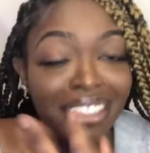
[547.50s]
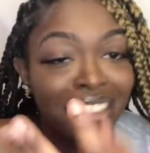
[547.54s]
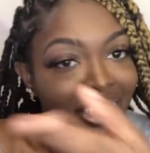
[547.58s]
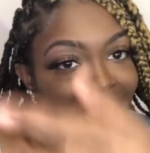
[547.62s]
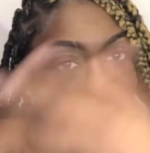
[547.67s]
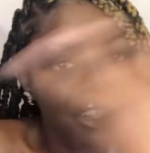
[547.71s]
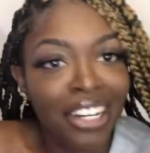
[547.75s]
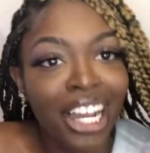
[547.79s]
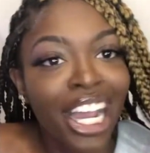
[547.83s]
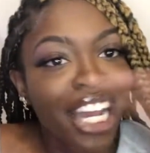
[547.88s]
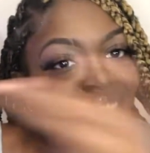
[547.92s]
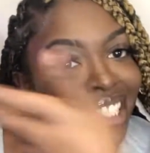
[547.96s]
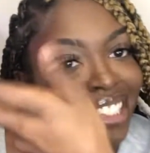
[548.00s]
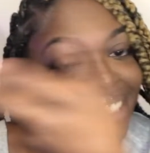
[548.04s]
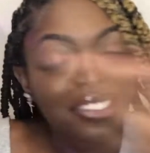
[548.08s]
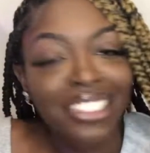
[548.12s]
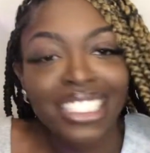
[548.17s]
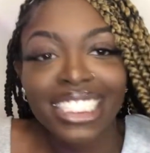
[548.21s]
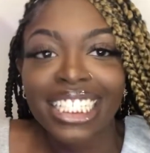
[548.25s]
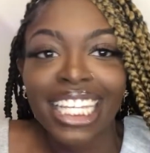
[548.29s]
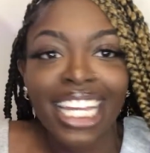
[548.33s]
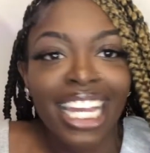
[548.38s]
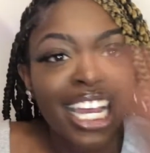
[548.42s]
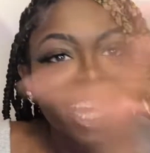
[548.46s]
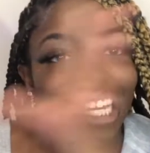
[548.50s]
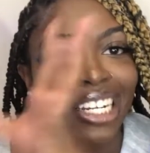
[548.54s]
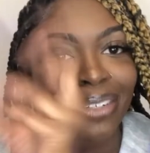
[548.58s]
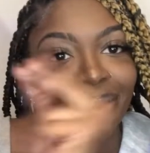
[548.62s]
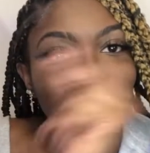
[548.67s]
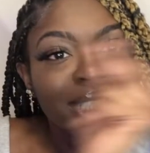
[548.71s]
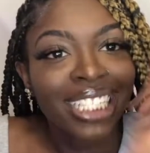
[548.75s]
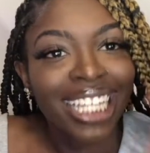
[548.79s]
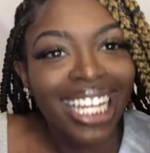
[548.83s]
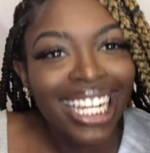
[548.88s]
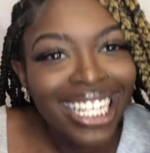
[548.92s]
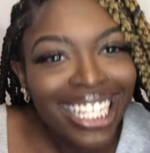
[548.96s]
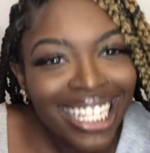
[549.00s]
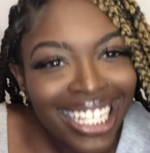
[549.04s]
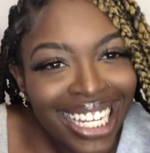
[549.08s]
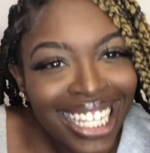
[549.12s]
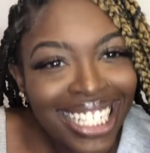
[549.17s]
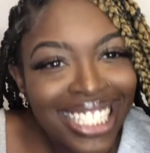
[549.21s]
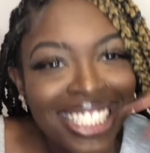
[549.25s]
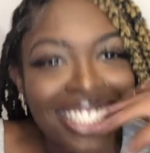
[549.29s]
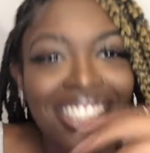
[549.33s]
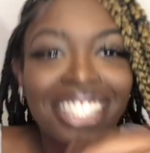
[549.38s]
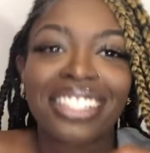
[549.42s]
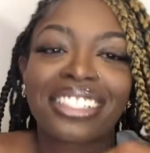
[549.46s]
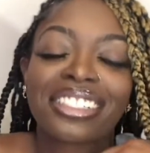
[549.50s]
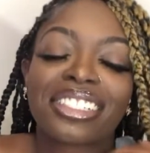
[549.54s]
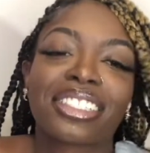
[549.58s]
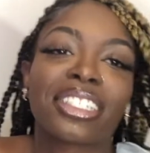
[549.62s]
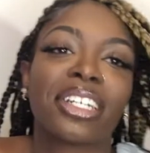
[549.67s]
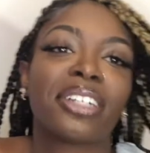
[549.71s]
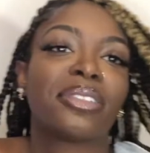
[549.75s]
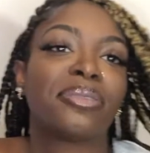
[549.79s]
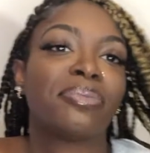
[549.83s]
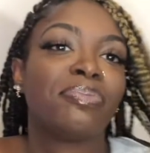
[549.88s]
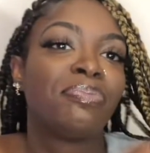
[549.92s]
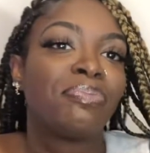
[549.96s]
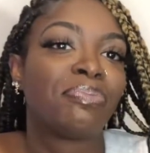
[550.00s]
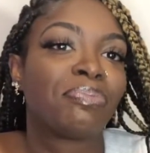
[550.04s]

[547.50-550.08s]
know, I don't want that connection. So